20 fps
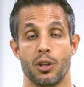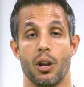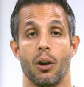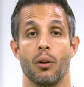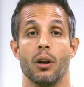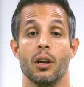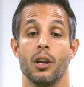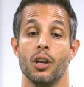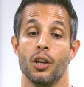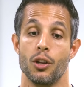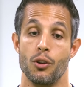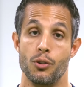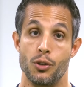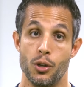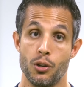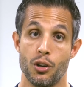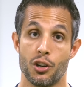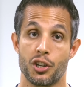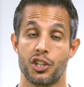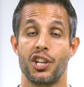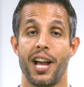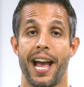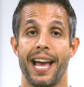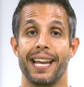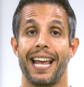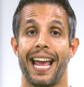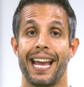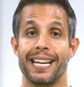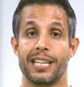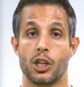So you do your
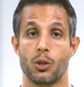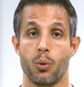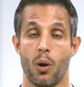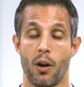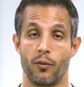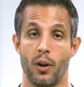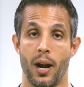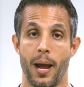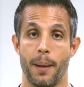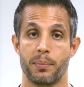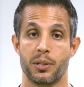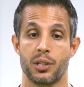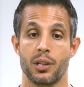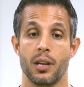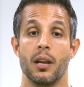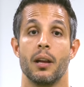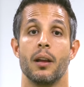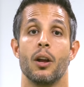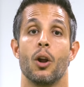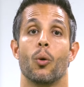set, 8 to 12 reps,